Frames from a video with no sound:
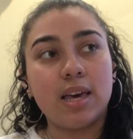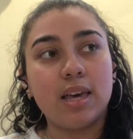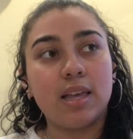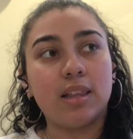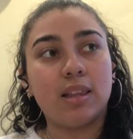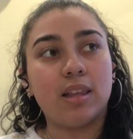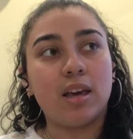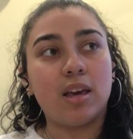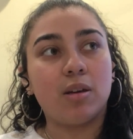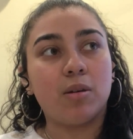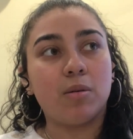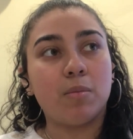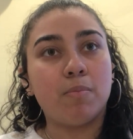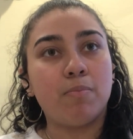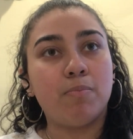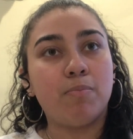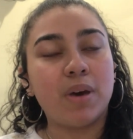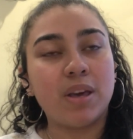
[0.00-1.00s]
And like,
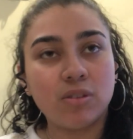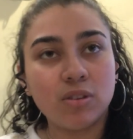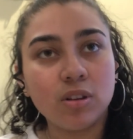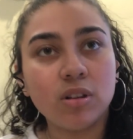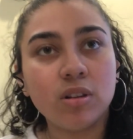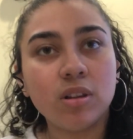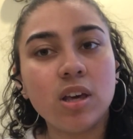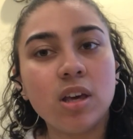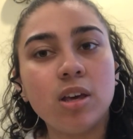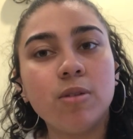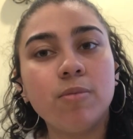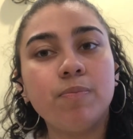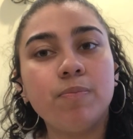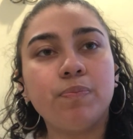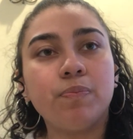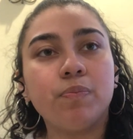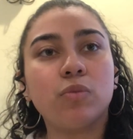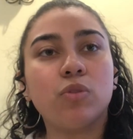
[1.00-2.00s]
basically
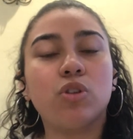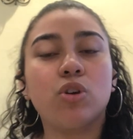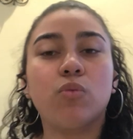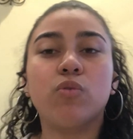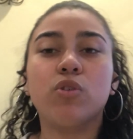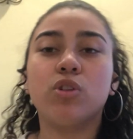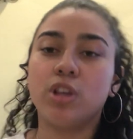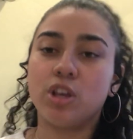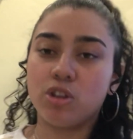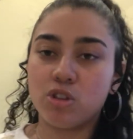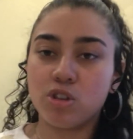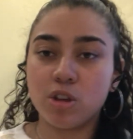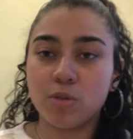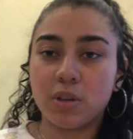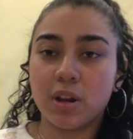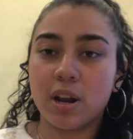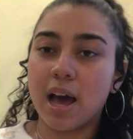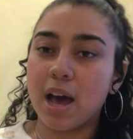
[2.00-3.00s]
the
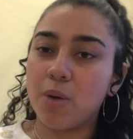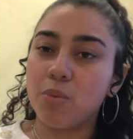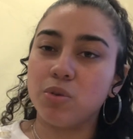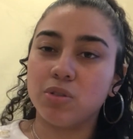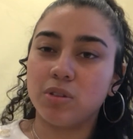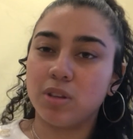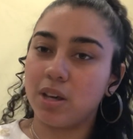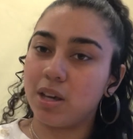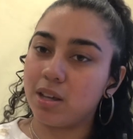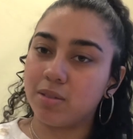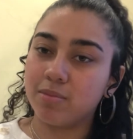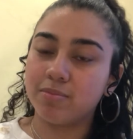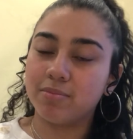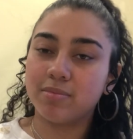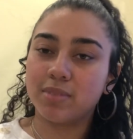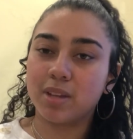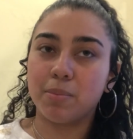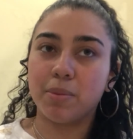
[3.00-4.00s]
relationship that I was in